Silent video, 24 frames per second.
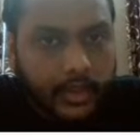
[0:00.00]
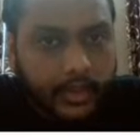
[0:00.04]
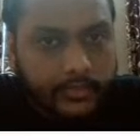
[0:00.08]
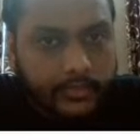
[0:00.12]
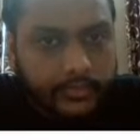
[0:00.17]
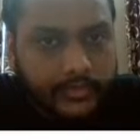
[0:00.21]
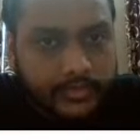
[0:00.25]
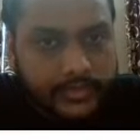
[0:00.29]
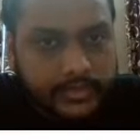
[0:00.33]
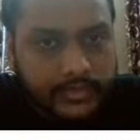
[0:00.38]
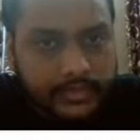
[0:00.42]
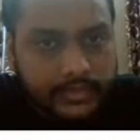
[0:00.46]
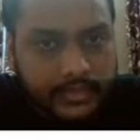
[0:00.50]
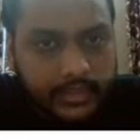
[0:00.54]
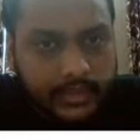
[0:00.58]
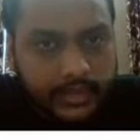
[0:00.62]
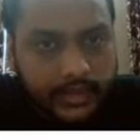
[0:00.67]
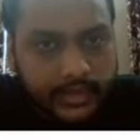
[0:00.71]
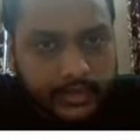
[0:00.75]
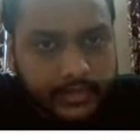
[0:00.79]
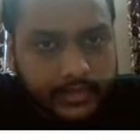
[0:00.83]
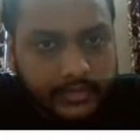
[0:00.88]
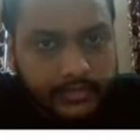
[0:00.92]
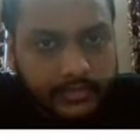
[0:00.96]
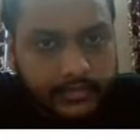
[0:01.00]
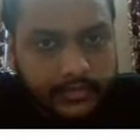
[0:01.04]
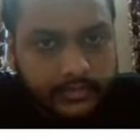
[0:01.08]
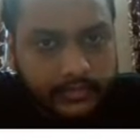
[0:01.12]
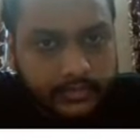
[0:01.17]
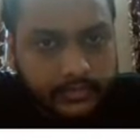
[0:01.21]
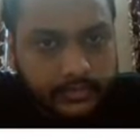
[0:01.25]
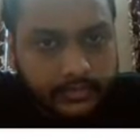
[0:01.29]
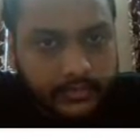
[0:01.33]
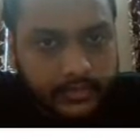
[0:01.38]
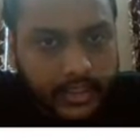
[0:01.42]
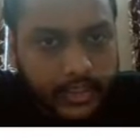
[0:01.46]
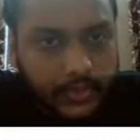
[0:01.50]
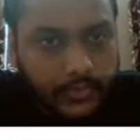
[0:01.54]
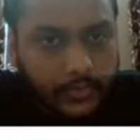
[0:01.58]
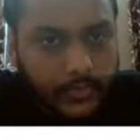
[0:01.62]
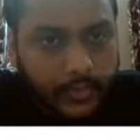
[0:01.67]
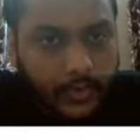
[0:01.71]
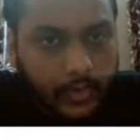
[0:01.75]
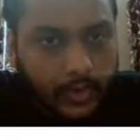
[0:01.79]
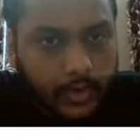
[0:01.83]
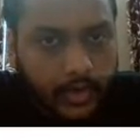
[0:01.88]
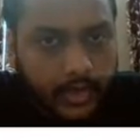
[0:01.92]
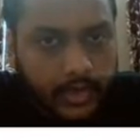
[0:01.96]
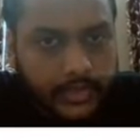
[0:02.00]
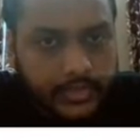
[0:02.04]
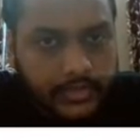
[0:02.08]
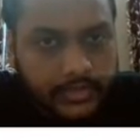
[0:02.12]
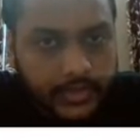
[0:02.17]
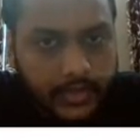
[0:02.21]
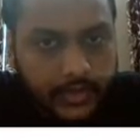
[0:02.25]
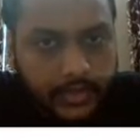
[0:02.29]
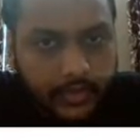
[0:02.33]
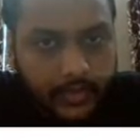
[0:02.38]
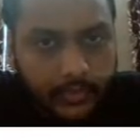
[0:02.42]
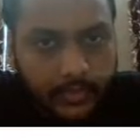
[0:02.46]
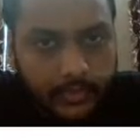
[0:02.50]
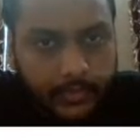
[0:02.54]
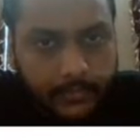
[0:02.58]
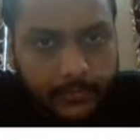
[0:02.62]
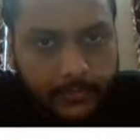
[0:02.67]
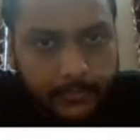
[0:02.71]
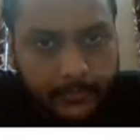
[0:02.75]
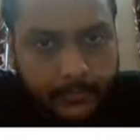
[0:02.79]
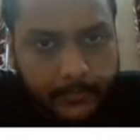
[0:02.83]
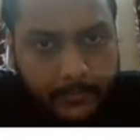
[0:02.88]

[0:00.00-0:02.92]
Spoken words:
And this is a land that we all are standing on.